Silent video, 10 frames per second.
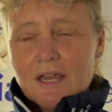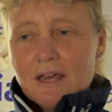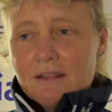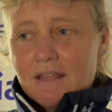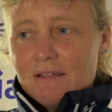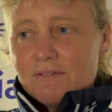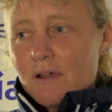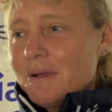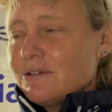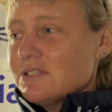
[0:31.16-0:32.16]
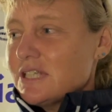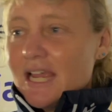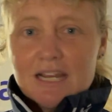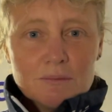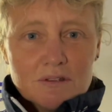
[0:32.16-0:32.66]
They've come out
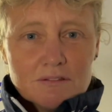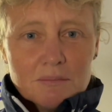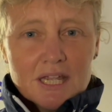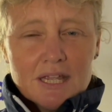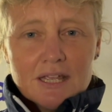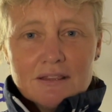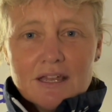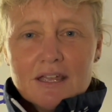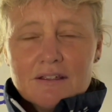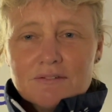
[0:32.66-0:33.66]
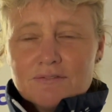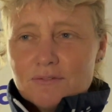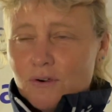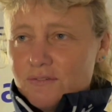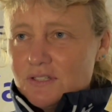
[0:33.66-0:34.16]
sailing with me, they've
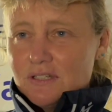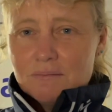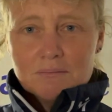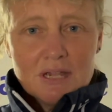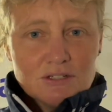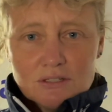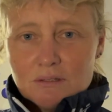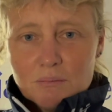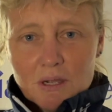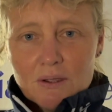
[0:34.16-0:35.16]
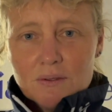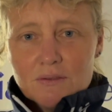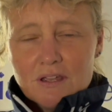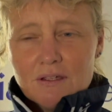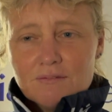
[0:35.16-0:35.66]
obviously measured the boat,
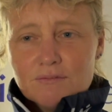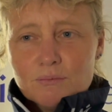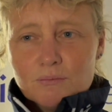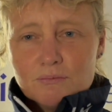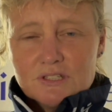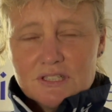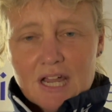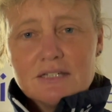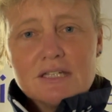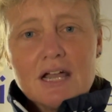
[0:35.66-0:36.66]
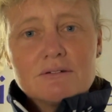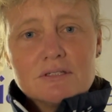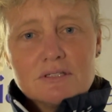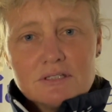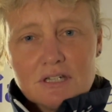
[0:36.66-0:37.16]
they've sat down
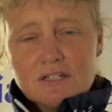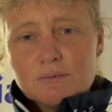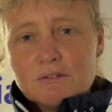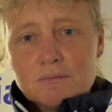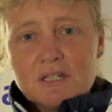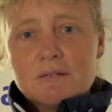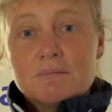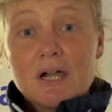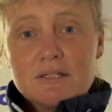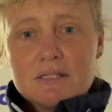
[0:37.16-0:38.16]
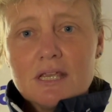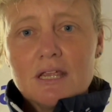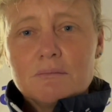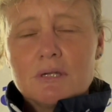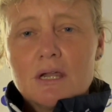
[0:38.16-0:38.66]
and discussed with me and my
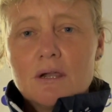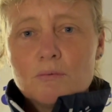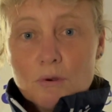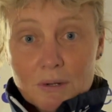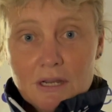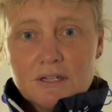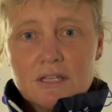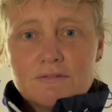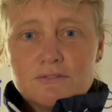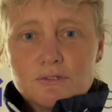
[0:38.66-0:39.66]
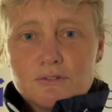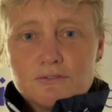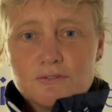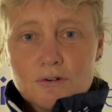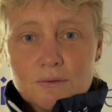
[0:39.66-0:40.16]
team what we're looking for
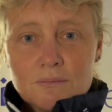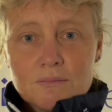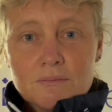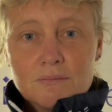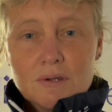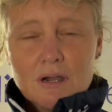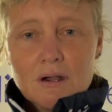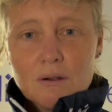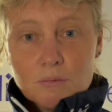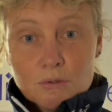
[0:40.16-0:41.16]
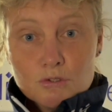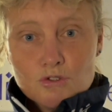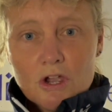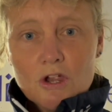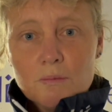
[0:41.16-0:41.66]
from our
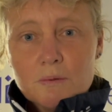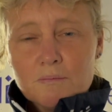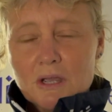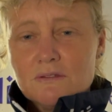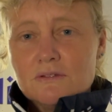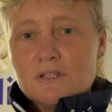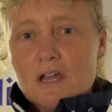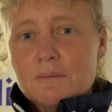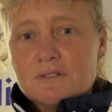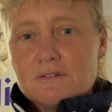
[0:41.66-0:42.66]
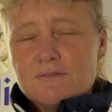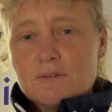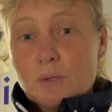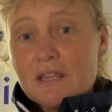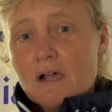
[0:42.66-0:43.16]
wardrobe, both in terms of
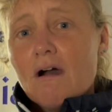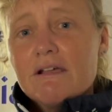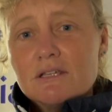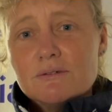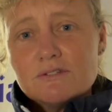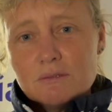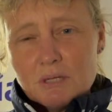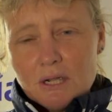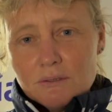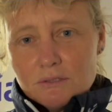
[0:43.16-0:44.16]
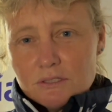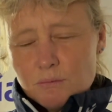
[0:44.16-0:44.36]
the way that I use the boat,